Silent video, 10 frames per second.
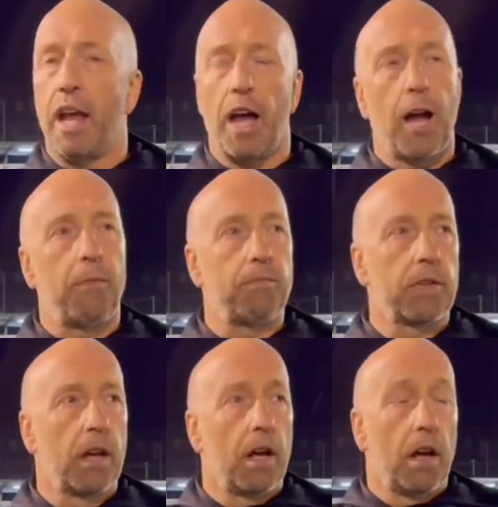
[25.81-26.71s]
And
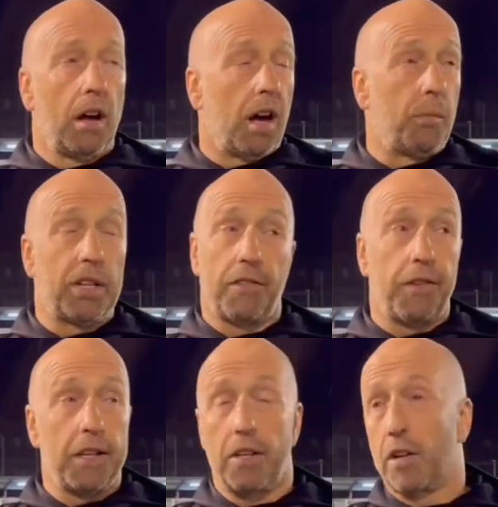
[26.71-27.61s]
we
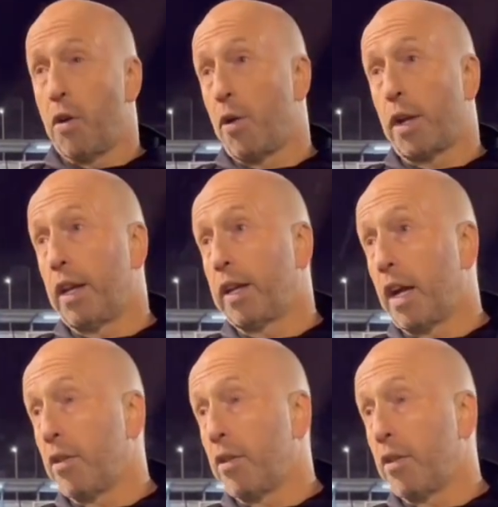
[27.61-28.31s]
defended heroically again.